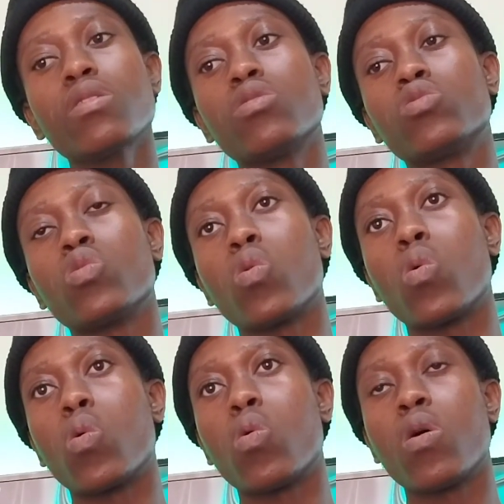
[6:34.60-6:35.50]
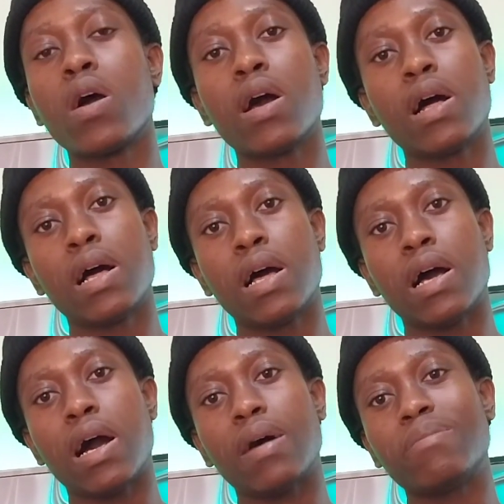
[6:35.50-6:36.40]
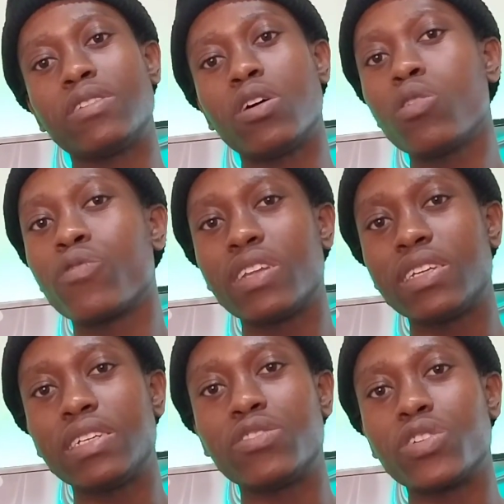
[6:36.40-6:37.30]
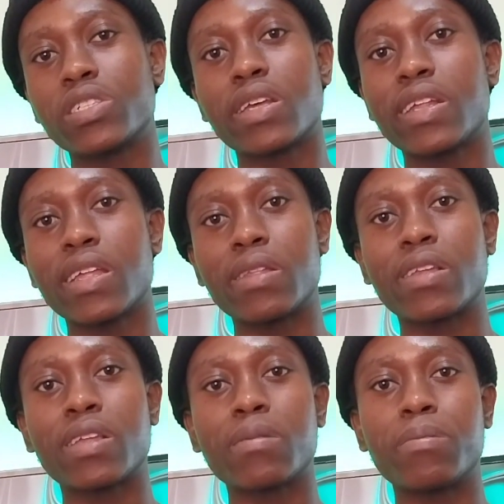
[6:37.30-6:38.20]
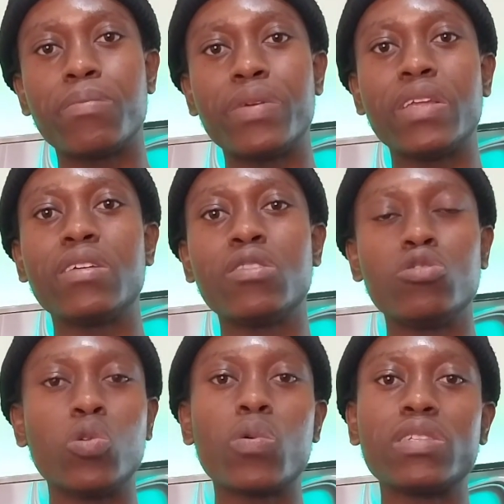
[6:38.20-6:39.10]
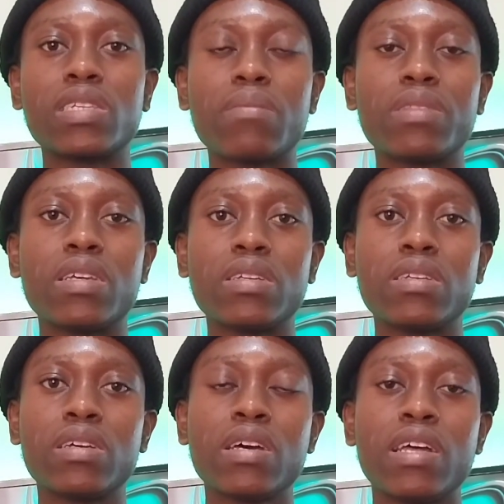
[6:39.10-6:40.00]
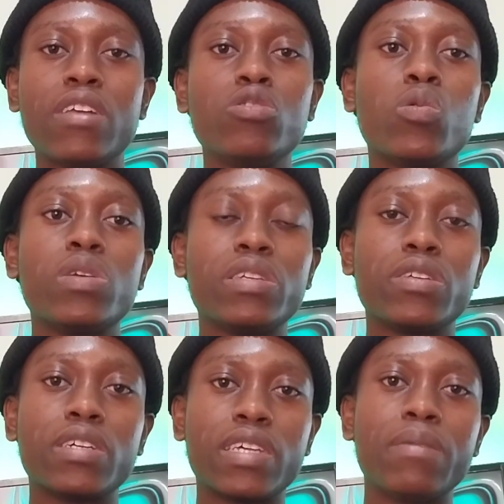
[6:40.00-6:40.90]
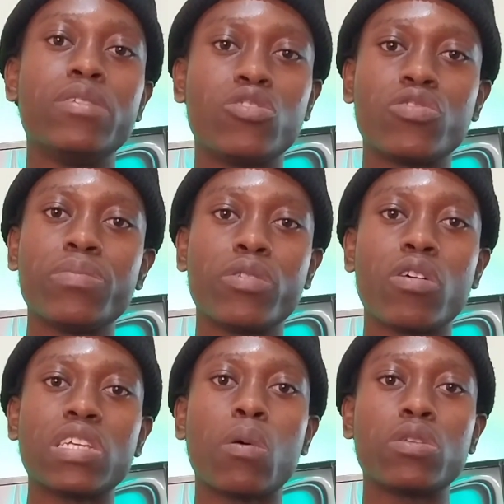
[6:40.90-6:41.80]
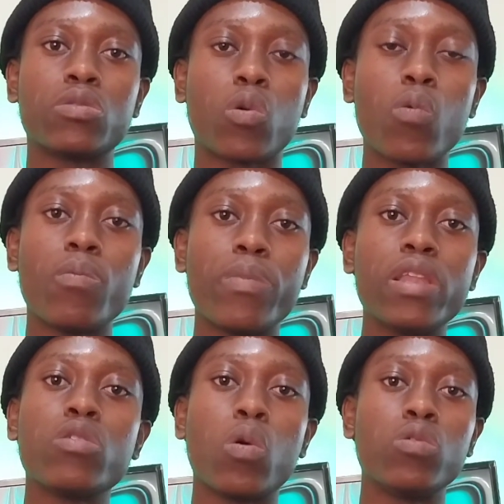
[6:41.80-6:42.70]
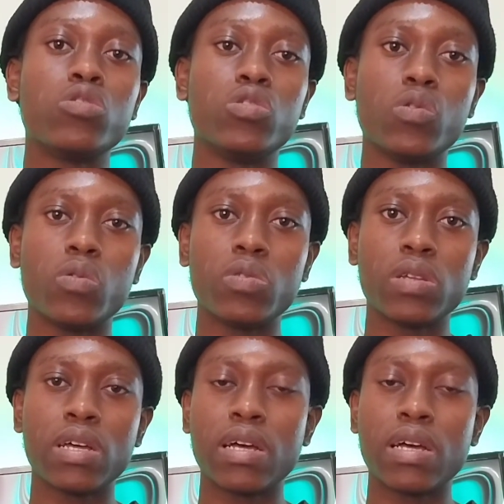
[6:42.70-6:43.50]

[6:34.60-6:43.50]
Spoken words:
So I'm not really interested in doing something in doing chemistry, because I was mainly going to do